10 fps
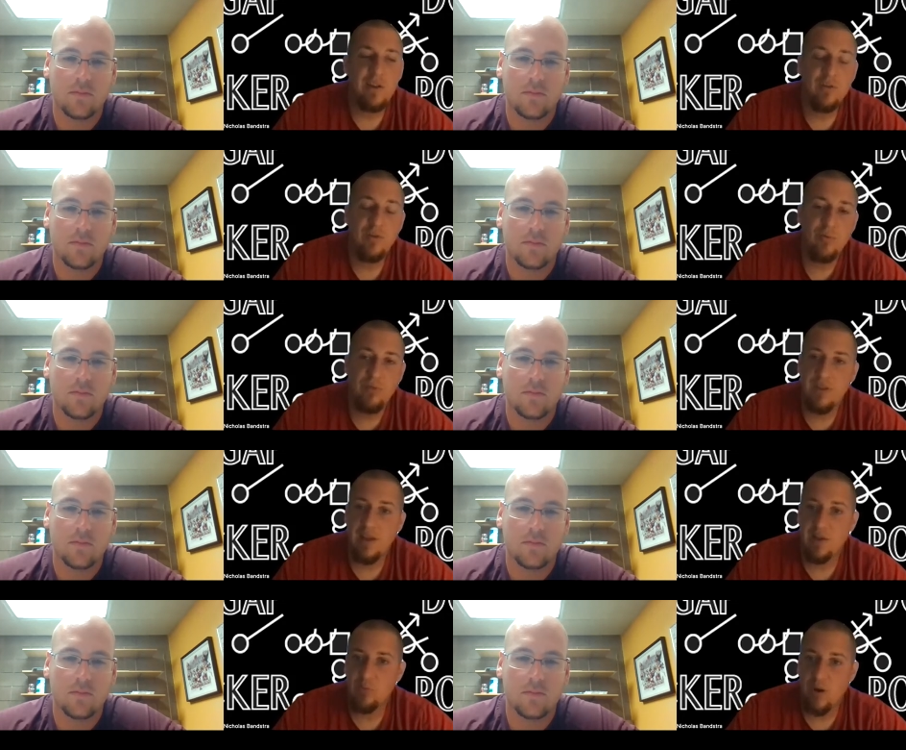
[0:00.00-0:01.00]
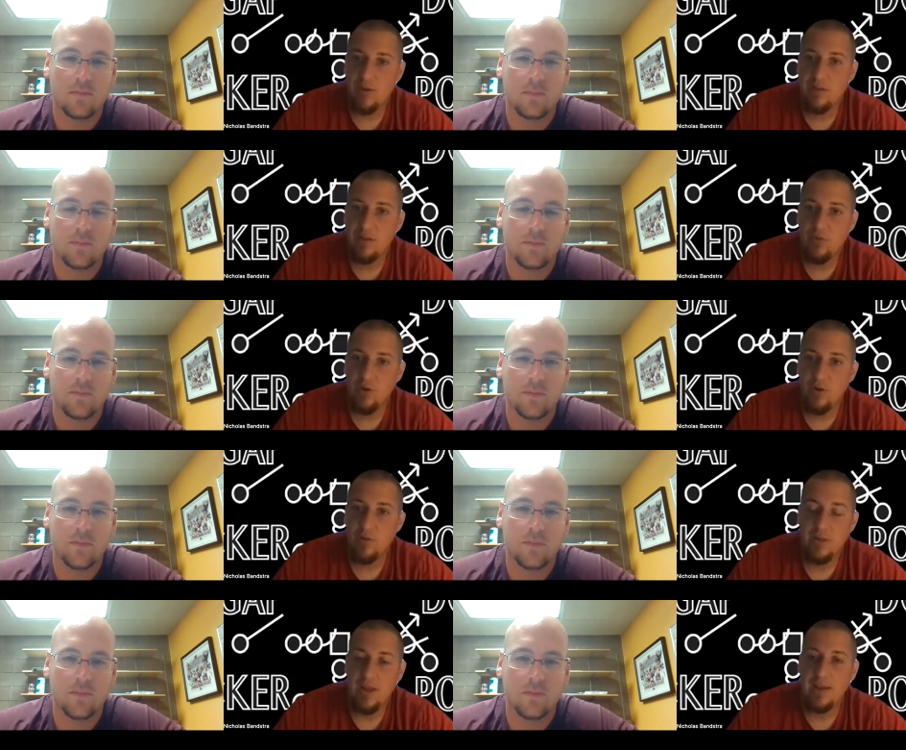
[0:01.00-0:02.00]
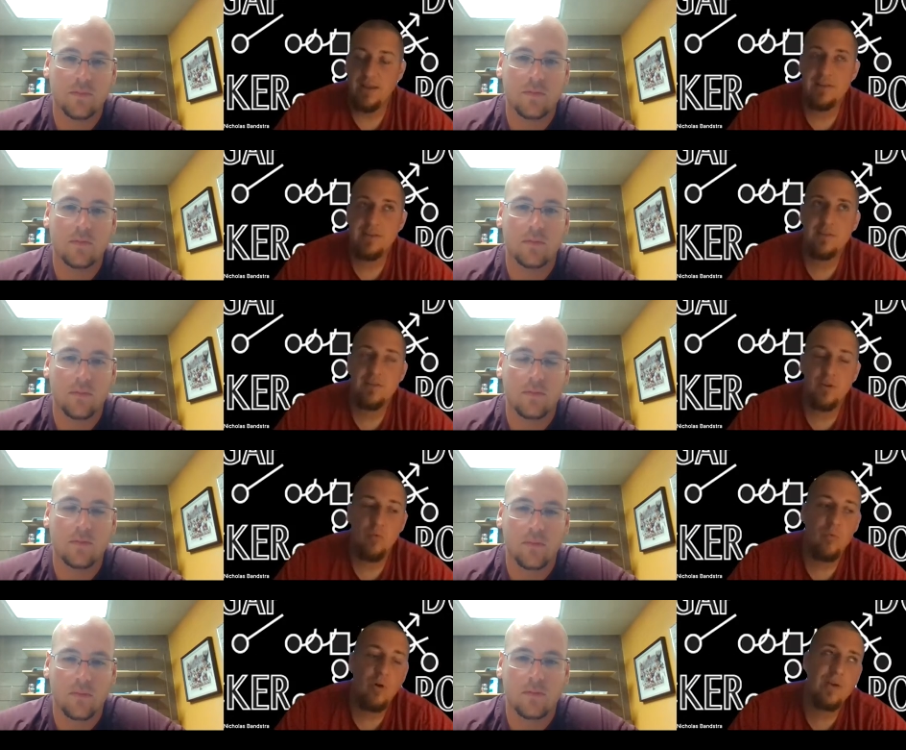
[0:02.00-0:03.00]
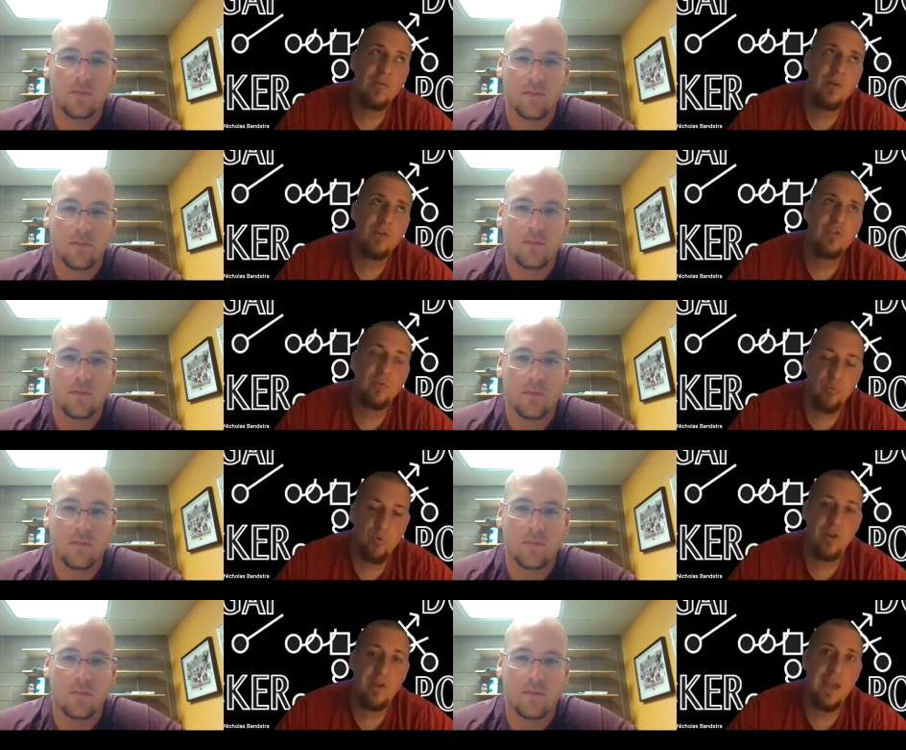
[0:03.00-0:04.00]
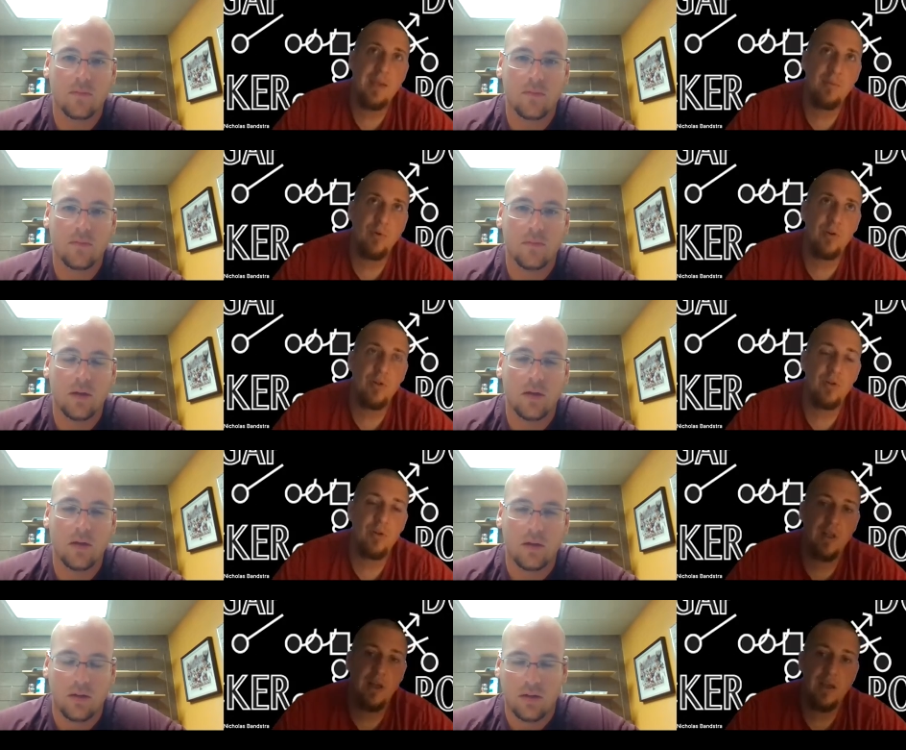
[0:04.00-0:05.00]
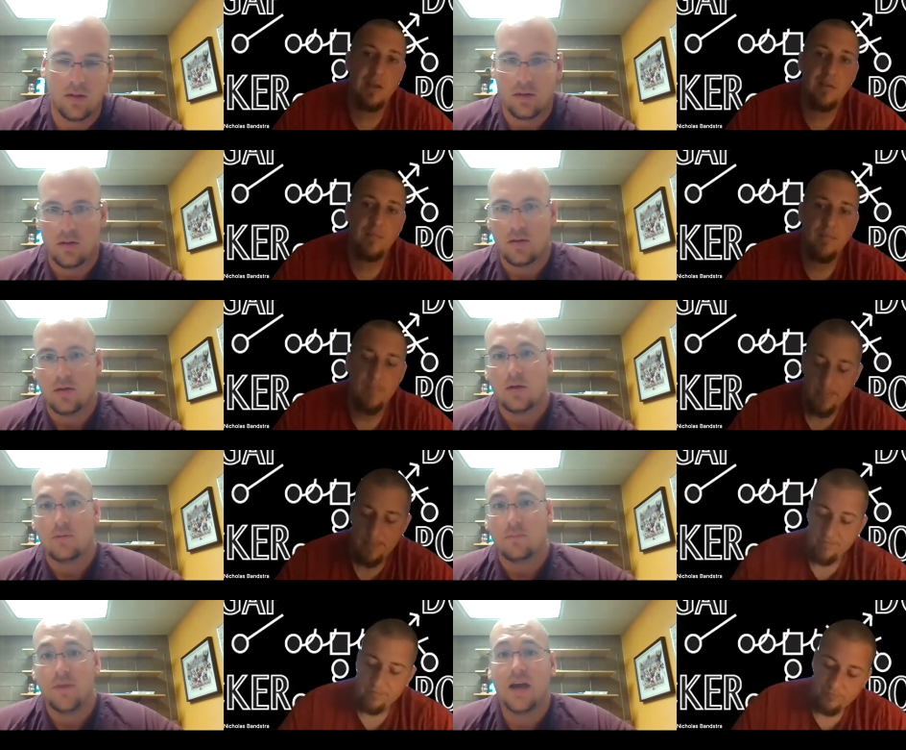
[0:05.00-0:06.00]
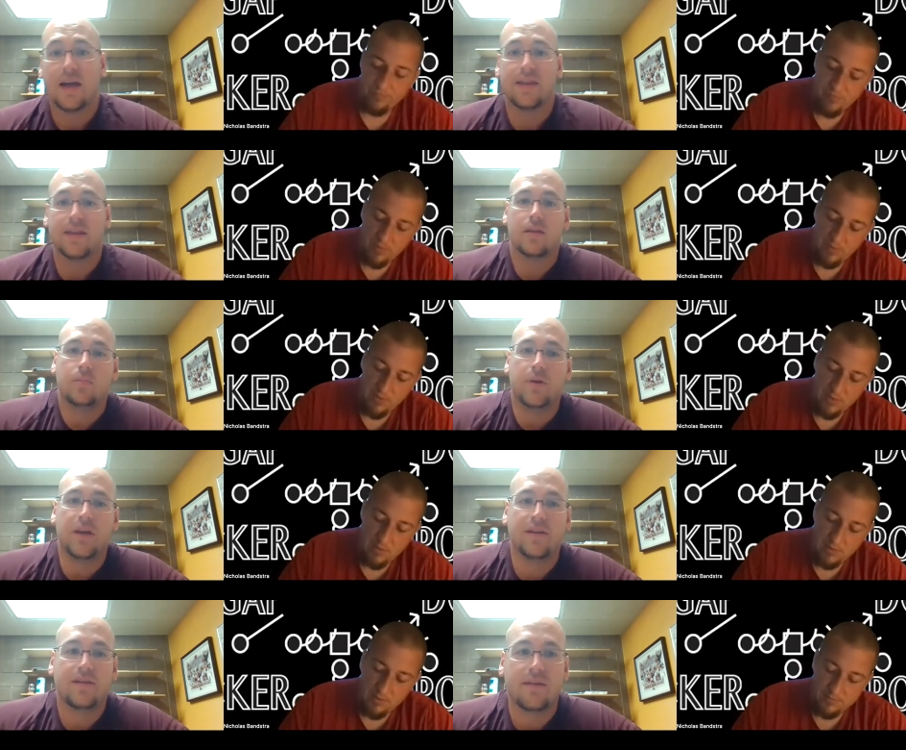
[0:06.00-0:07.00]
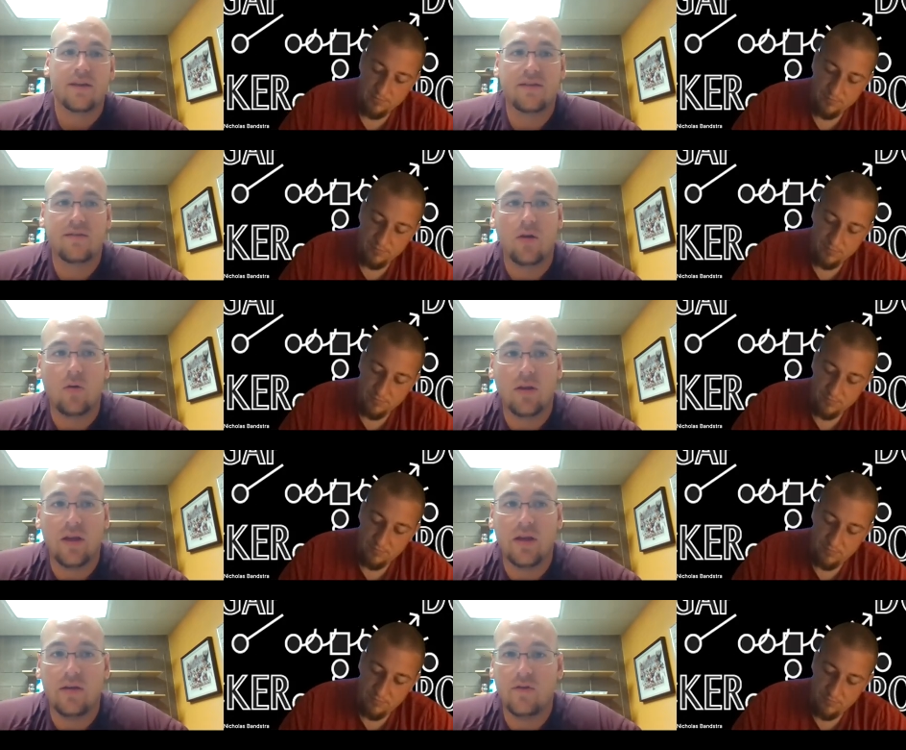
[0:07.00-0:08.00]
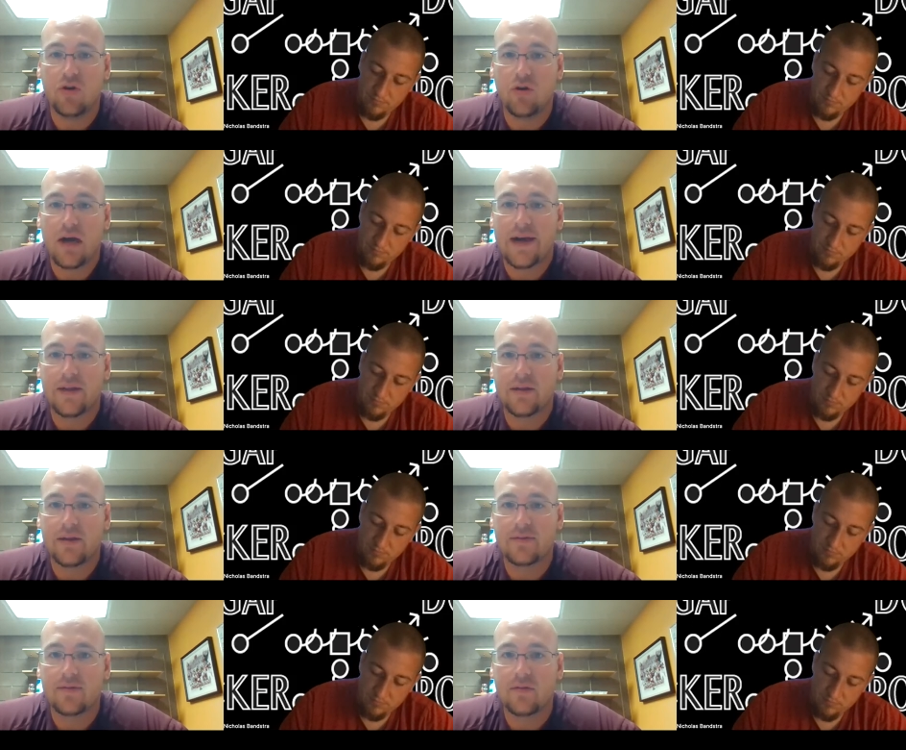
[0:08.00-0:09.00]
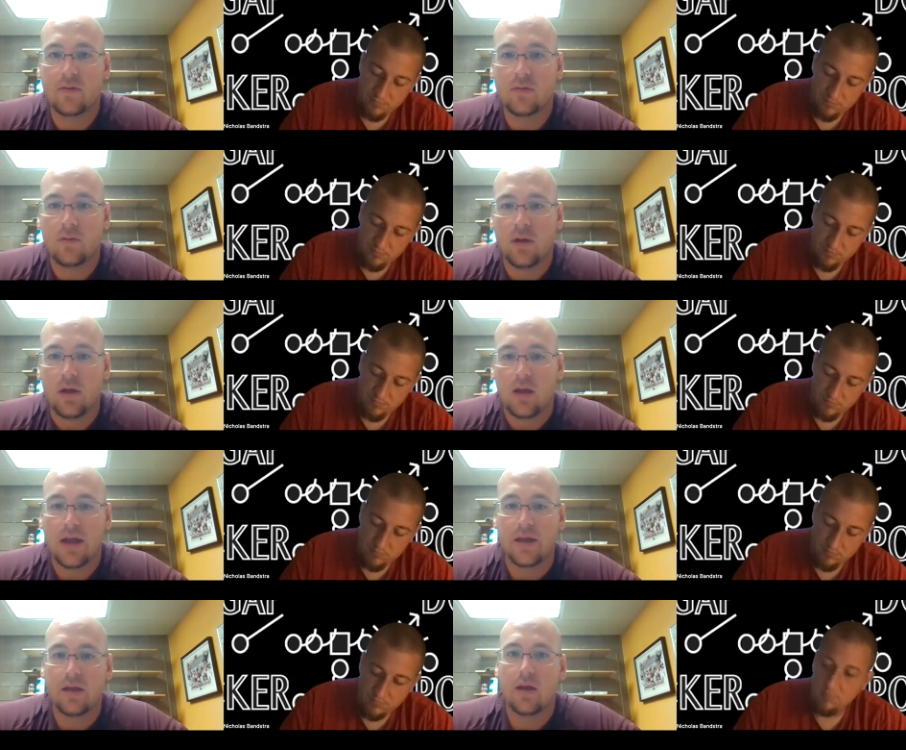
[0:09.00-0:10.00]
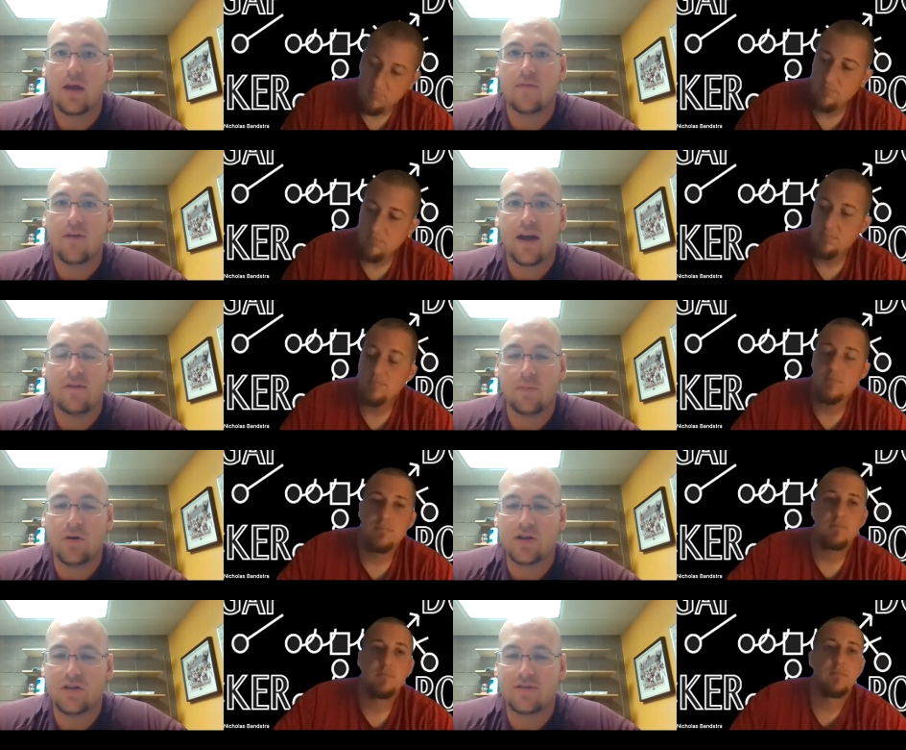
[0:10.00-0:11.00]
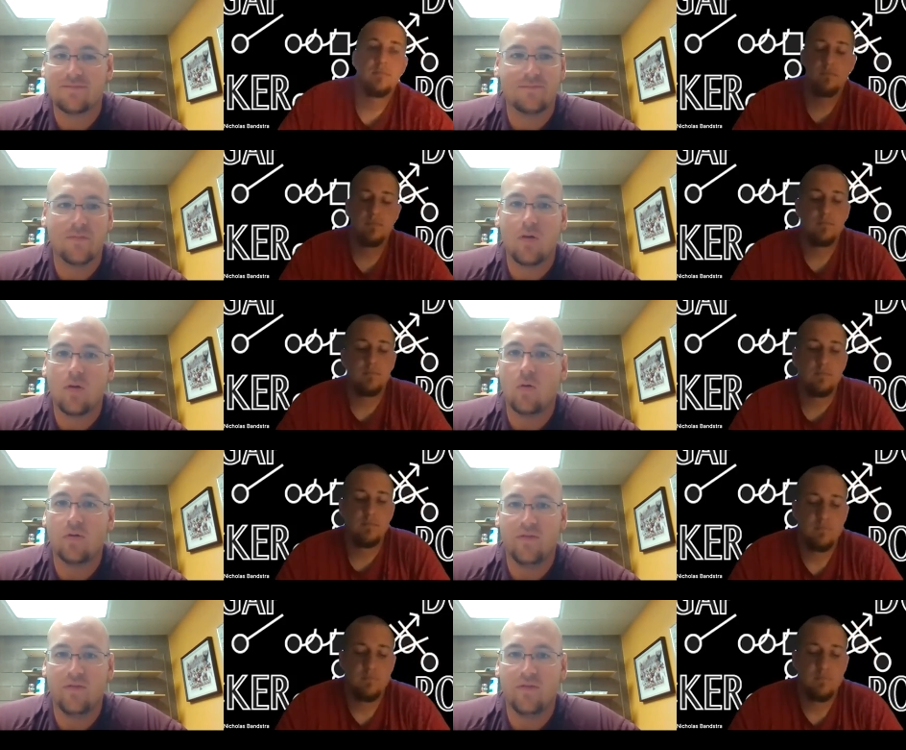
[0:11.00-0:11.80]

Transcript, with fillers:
Speaker 1: do you do the X Y Z drill? Like that's so. What what is your pregame going to look like?
Speaker 2: Yeah, I think the biggest thing is knowing the individual athletes too. Like if I have a bunch of old